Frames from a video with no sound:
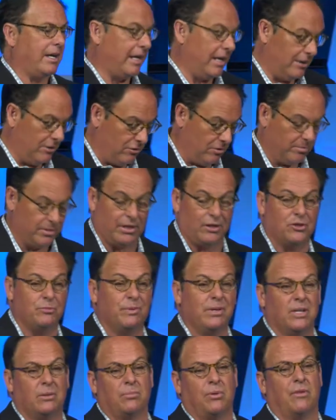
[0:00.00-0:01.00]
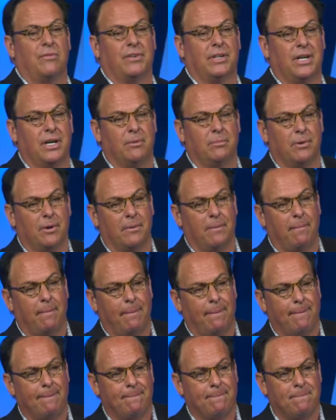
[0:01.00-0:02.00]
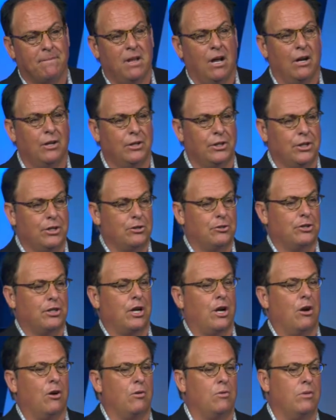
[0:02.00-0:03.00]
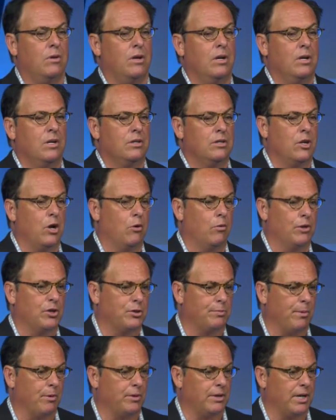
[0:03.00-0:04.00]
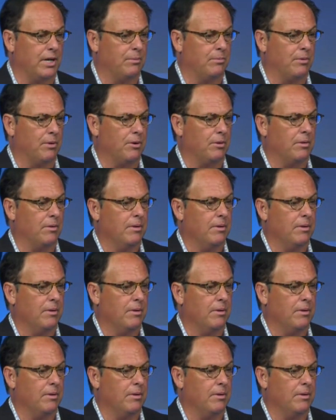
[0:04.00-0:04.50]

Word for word: can't do it, but they're speaking perfect Hebrew. 100 years ago, no one spoke Hebrew.